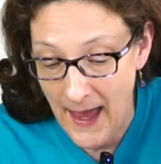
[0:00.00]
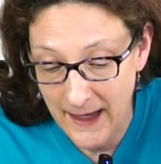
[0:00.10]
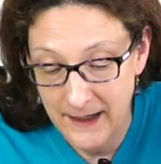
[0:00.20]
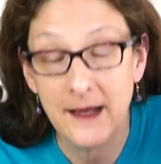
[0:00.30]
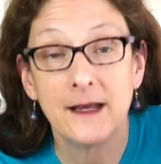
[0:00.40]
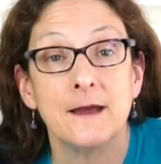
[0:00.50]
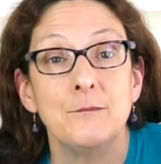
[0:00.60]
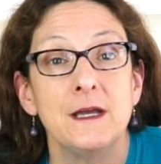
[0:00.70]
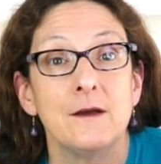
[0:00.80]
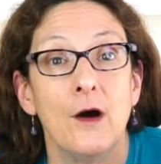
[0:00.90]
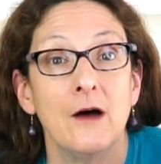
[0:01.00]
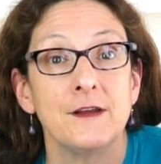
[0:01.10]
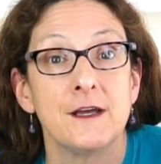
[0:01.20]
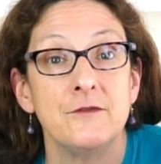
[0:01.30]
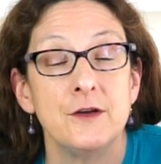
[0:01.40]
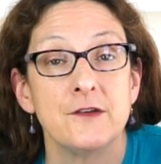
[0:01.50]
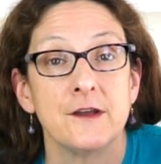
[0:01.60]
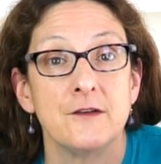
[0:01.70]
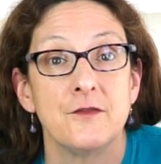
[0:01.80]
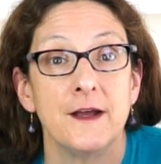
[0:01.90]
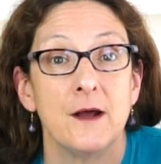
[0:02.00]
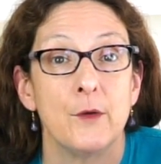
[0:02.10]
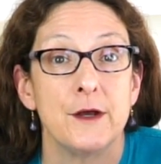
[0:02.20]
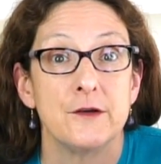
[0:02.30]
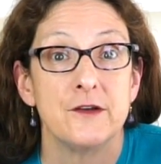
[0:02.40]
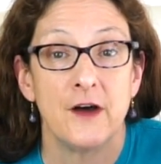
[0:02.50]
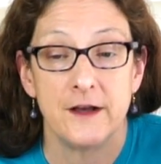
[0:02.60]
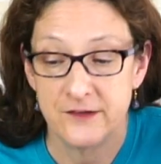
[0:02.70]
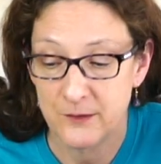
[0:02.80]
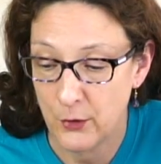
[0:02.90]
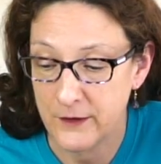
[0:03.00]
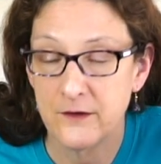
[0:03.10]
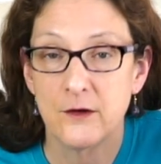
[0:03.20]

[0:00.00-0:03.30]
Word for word: It can be awfully confusing to find out where your device supports.